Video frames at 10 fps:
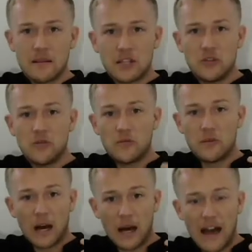to
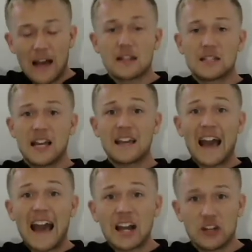take
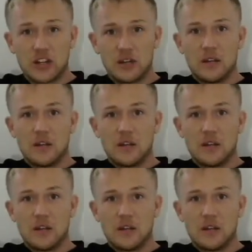action.